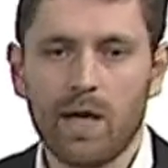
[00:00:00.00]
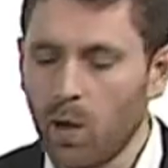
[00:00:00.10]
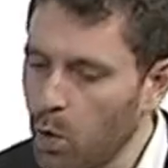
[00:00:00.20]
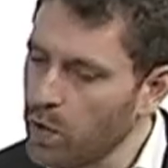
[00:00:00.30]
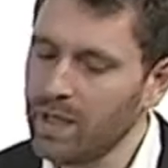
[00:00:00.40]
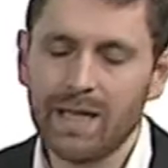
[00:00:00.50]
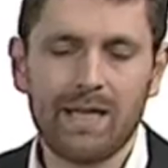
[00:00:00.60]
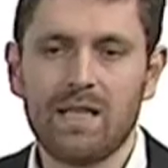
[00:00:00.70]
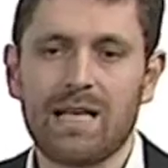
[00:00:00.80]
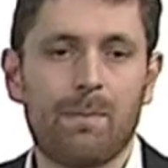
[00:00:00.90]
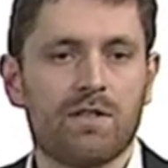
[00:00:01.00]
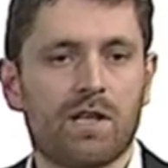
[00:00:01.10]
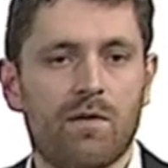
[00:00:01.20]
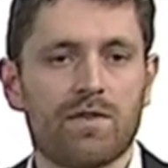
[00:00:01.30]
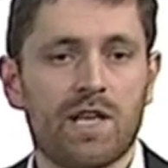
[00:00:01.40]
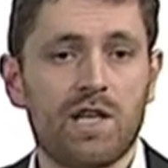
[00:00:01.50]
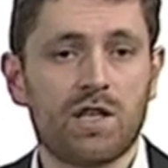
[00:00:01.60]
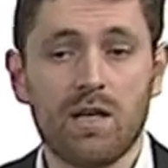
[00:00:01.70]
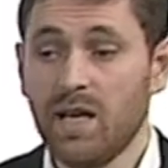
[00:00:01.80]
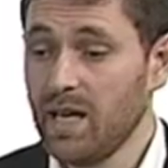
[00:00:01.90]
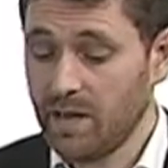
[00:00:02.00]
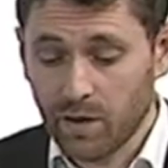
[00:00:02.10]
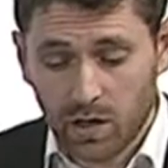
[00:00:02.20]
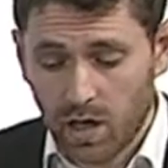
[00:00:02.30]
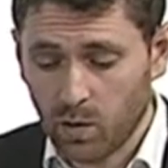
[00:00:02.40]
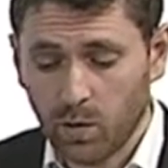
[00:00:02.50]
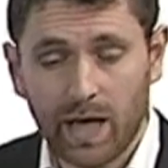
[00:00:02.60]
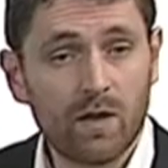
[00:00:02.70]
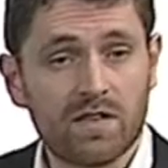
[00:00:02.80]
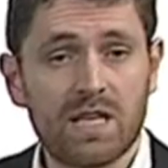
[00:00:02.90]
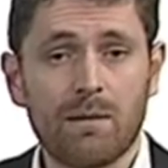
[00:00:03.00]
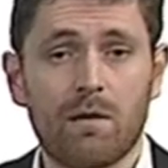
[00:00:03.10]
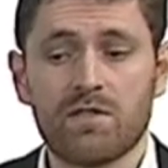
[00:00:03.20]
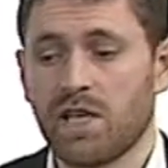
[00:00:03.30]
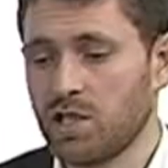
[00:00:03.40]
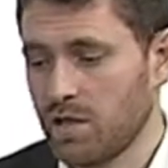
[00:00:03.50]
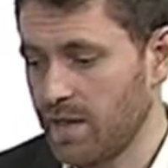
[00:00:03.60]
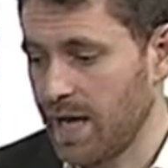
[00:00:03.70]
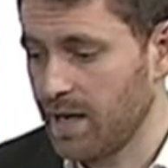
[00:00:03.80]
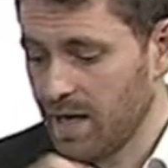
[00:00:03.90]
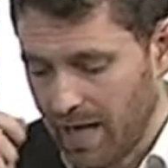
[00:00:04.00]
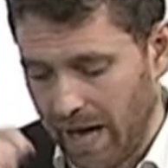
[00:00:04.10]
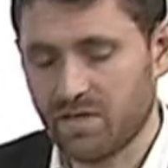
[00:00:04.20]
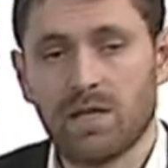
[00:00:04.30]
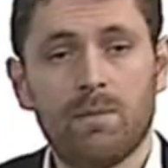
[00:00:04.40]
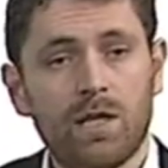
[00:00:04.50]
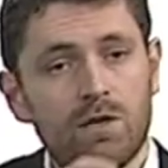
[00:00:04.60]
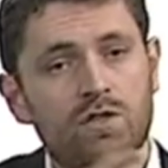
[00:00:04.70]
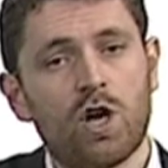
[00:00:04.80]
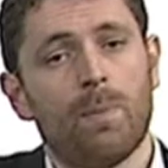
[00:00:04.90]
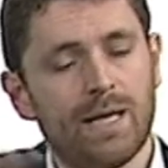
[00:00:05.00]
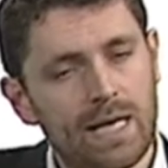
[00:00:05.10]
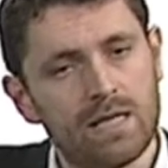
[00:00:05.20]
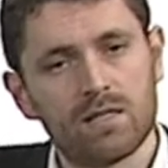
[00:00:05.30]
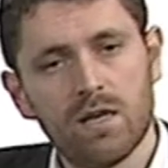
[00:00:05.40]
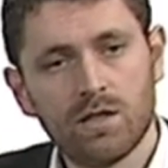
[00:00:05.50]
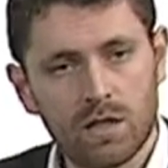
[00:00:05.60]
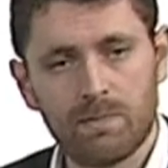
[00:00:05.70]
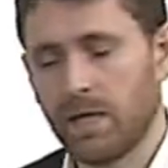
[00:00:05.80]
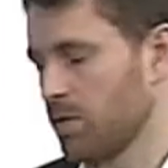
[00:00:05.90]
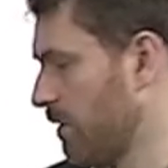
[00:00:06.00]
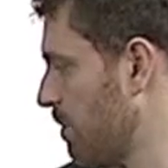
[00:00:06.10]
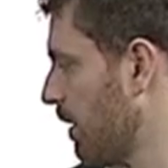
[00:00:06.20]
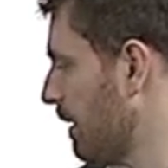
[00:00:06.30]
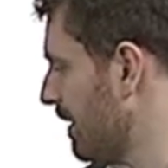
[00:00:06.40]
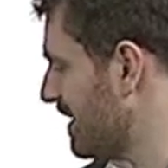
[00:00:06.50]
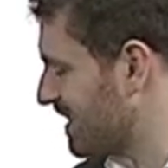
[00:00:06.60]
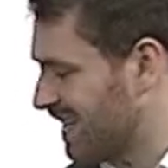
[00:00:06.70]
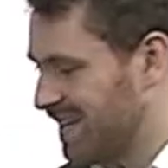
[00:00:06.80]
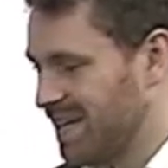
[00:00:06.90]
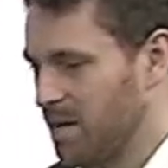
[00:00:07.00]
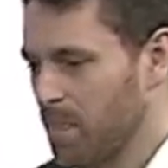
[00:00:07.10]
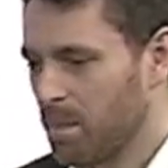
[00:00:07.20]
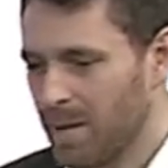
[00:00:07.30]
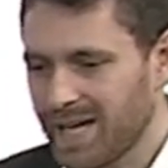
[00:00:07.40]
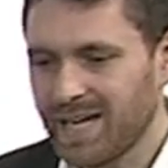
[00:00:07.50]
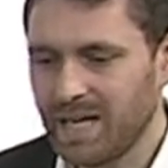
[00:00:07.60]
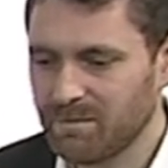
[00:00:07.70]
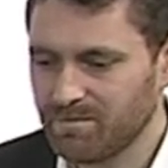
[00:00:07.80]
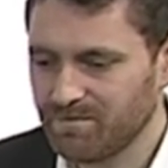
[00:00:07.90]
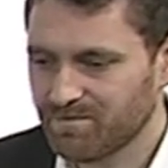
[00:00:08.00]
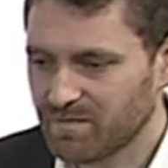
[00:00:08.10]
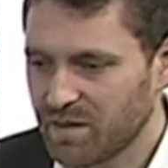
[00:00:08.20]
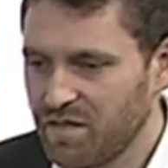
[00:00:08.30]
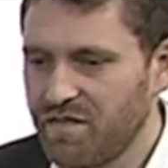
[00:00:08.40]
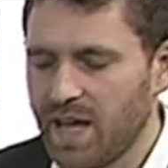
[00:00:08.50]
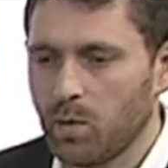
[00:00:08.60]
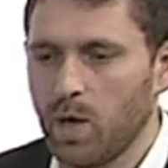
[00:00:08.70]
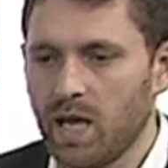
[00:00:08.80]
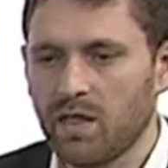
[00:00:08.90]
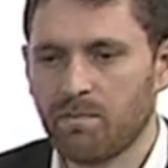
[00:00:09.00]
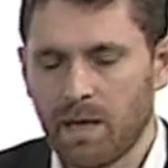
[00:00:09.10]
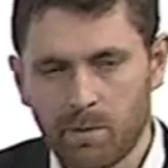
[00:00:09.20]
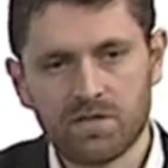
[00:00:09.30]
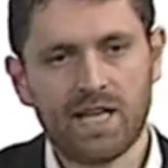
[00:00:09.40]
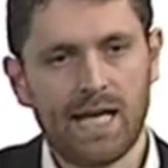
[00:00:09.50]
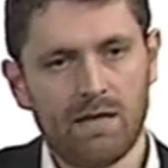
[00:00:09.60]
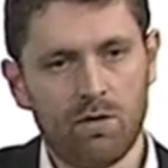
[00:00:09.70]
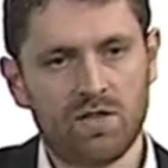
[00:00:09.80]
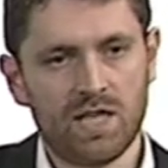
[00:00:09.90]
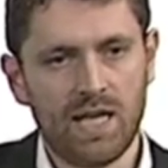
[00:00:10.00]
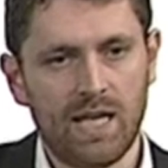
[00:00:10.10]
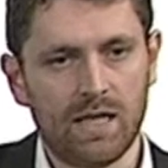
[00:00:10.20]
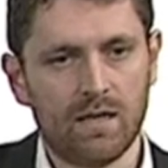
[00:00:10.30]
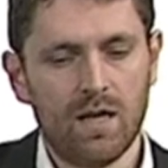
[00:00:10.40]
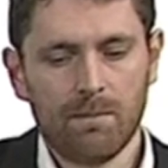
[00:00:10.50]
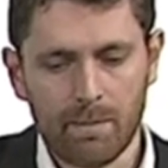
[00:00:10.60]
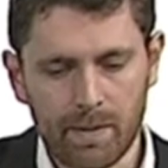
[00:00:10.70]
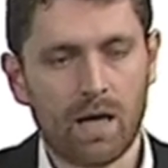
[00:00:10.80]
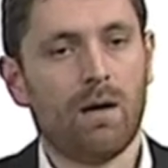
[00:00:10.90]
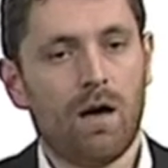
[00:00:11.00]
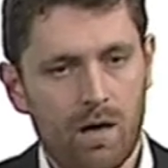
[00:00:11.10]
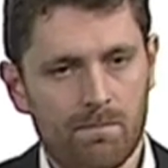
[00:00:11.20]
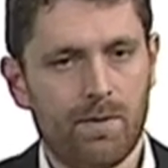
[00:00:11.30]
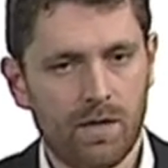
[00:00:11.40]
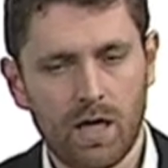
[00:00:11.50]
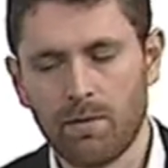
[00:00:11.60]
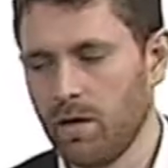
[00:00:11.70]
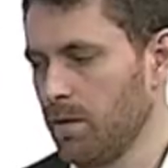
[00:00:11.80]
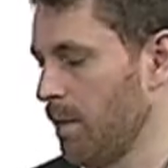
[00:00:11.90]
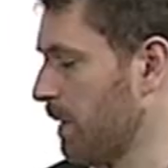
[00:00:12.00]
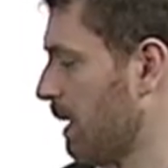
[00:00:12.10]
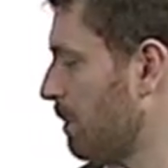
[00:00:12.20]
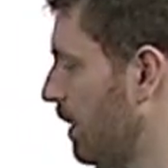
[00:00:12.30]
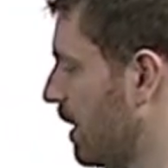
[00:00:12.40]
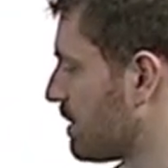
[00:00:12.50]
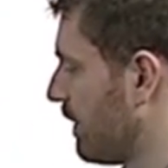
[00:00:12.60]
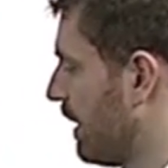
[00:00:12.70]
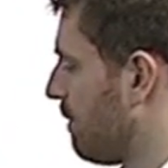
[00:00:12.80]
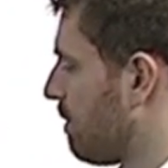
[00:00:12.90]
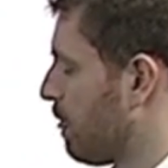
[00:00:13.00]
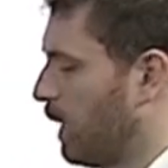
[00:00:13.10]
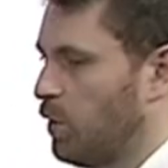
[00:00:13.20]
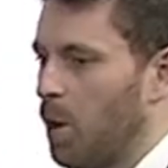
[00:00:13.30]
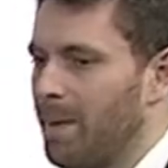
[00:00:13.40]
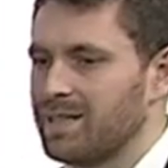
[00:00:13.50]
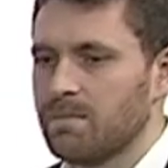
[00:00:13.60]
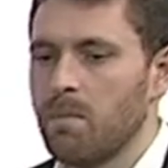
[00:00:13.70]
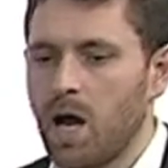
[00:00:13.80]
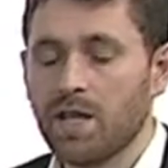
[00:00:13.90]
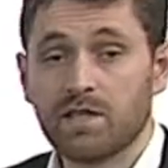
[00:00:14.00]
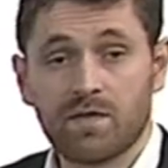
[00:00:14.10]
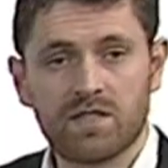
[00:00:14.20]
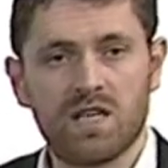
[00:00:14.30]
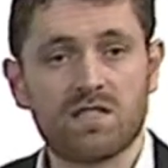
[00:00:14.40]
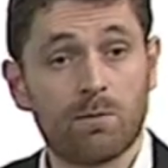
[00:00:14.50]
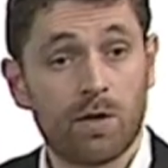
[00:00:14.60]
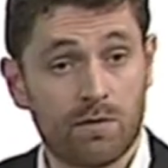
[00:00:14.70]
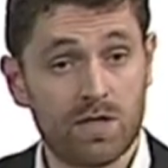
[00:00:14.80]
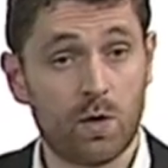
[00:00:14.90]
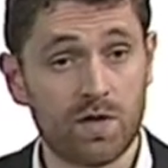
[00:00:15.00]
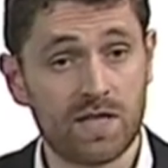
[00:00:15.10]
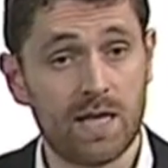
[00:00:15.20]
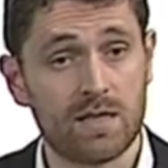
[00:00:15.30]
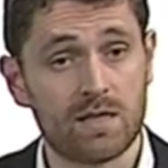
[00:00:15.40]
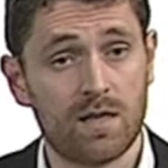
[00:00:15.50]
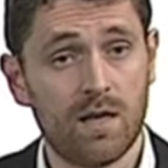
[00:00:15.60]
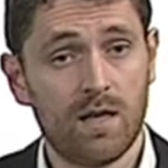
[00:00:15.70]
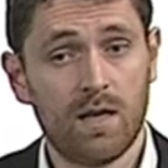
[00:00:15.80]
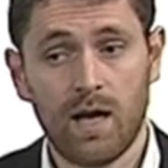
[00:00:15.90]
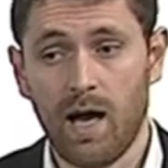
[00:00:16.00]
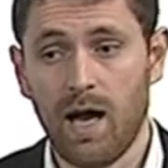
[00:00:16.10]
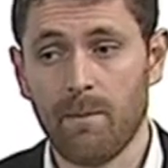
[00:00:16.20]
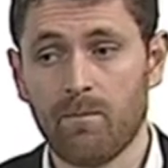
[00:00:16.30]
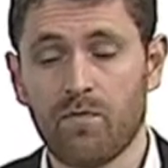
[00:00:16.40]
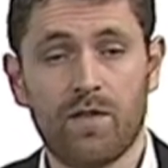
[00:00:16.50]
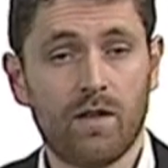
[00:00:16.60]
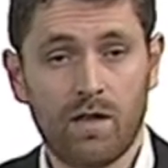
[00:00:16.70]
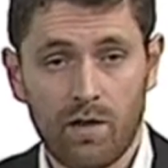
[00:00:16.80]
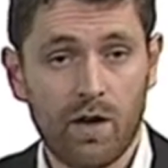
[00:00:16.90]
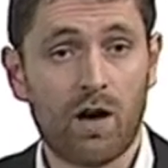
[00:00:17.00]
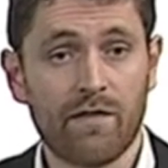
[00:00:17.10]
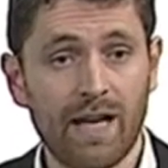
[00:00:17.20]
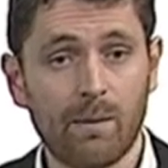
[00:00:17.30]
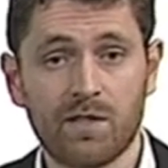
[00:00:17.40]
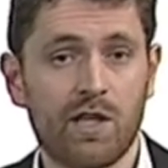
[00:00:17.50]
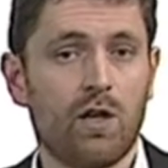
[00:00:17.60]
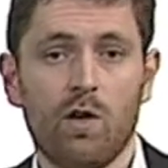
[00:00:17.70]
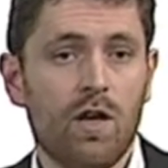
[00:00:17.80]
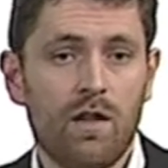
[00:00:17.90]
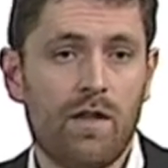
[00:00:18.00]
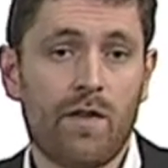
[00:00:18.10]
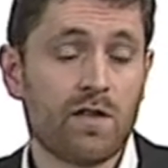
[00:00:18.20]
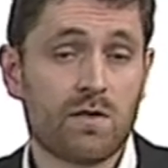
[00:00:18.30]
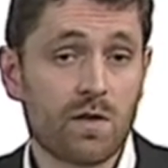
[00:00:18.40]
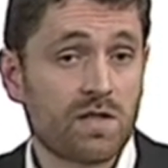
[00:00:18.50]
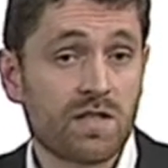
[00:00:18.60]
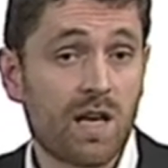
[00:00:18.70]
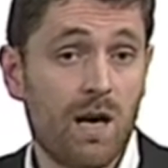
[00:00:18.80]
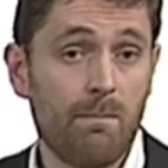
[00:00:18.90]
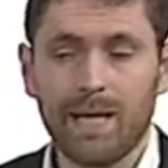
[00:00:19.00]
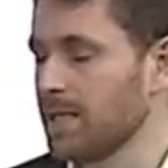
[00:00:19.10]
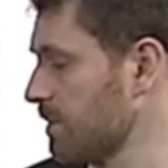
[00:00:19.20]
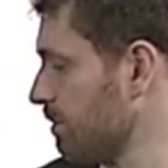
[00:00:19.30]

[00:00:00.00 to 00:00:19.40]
All it needs to happen is a conversation. If you can't all get on the same conversation, then have somebody whose job it is to speak to everybody. But make it fit with people's daily routine, but become a part of it, and not make demands of the system or the resources that are available to you that those resources can't meet.